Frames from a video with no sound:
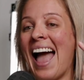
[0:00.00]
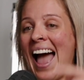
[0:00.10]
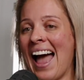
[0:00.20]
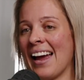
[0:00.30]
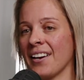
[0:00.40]

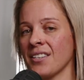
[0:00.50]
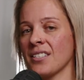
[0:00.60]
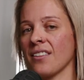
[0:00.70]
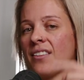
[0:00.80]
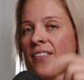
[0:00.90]

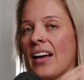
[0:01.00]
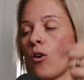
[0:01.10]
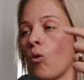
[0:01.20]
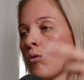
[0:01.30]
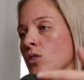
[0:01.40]
And then
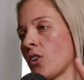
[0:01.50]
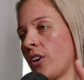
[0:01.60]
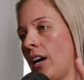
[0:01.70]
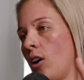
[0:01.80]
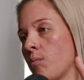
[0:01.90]
that
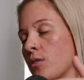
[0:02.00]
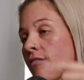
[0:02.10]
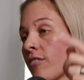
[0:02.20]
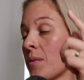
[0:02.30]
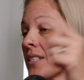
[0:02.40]
also helped
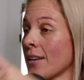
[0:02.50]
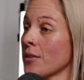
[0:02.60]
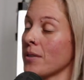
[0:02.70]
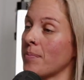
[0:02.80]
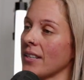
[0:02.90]
from a
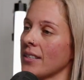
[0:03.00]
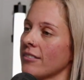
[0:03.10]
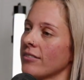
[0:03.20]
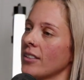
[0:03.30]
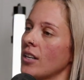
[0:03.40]
sales
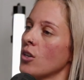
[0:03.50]
perspective.